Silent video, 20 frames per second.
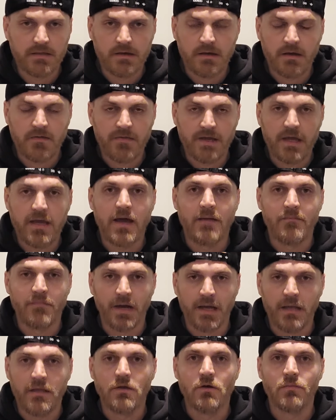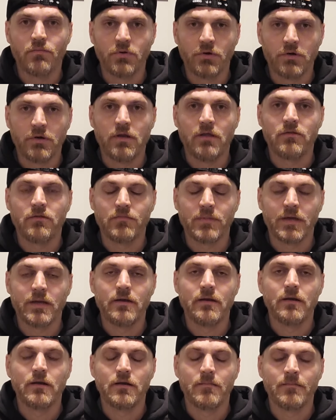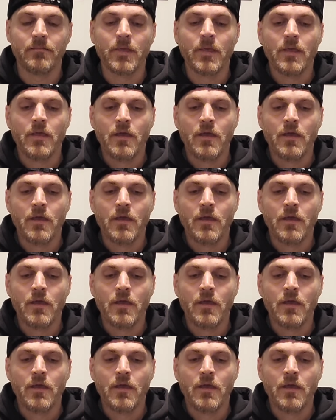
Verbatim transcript: and all that, I might go put another bet in him.